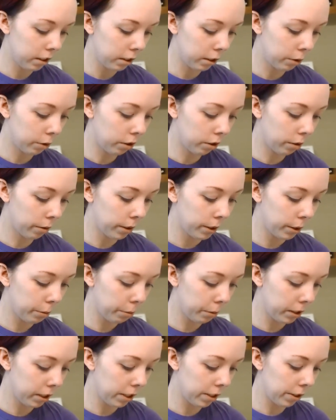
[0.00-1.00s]
You always
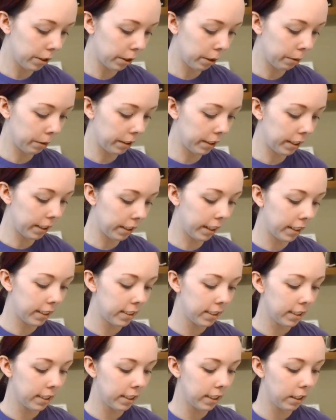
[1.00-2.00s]
want to start with a
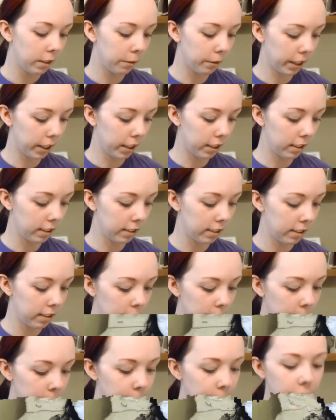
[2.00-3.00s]
nice clean face.
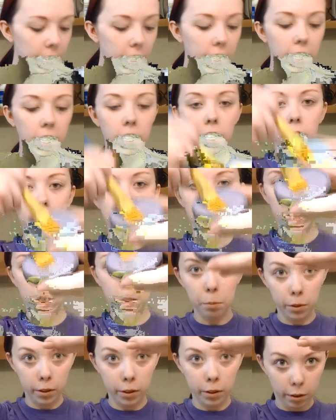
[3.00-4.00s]
And I
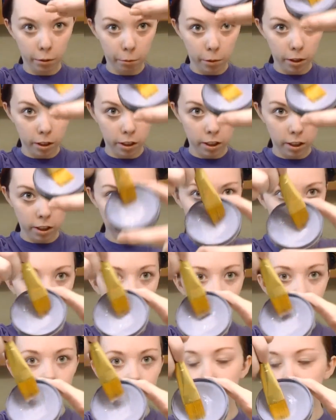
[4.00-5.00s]
put the water